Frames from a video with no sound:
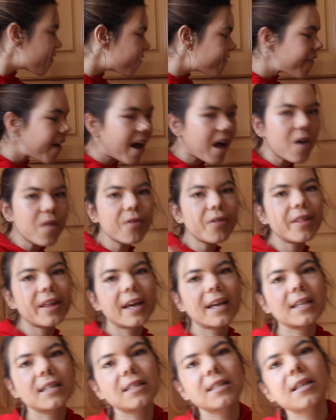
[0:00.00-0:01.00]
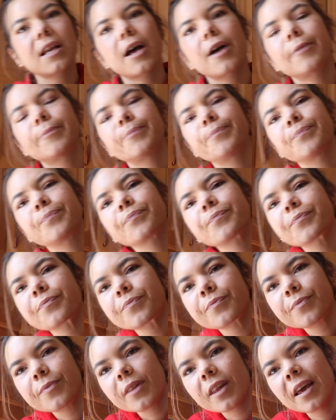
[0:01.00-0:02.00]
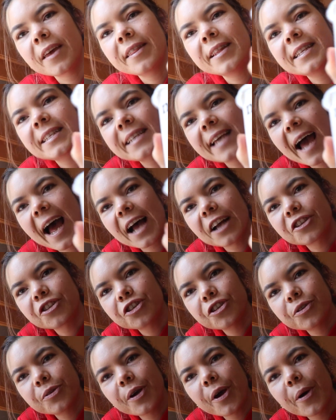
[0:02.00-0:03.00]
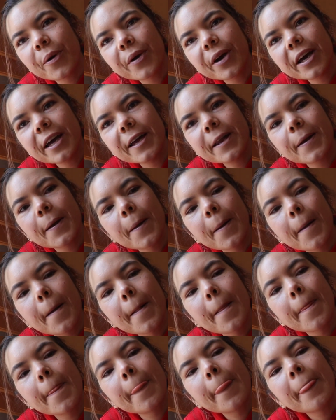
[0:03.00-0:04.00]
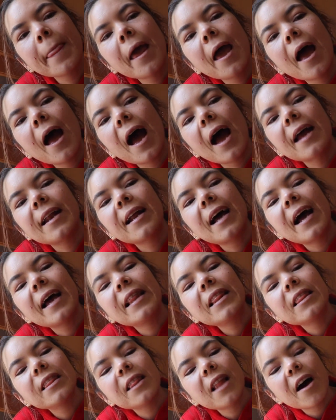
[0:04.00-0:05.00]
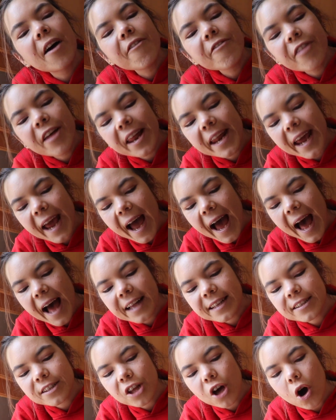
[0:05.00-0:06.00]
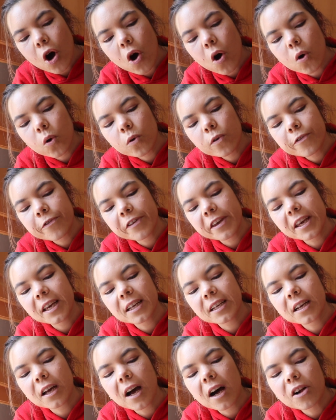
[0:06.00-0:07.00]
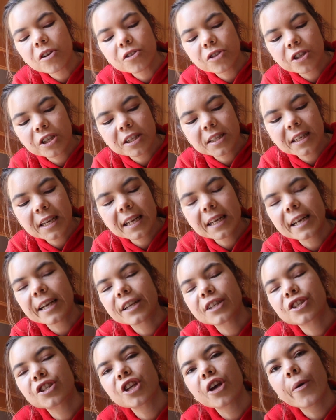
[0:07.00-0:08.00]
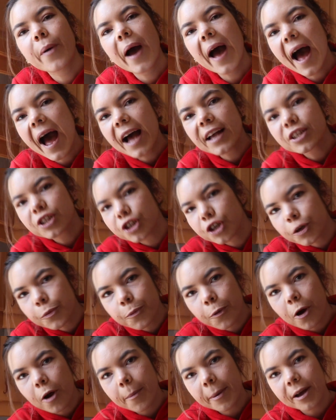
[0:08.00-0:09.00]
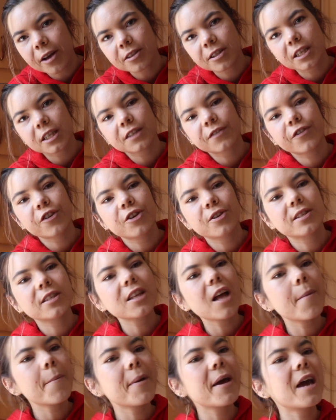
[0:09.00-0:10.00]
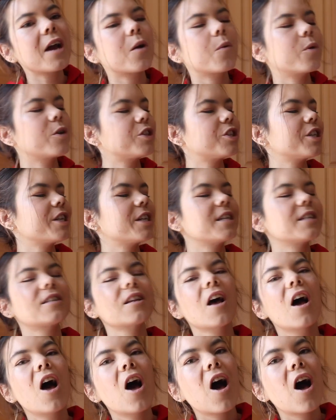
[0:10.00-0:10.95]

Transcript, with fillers: found this, um, this cashew yogurt and I love that it has the whole vegan cultures in it. So it has good probiotics for your stomach, which is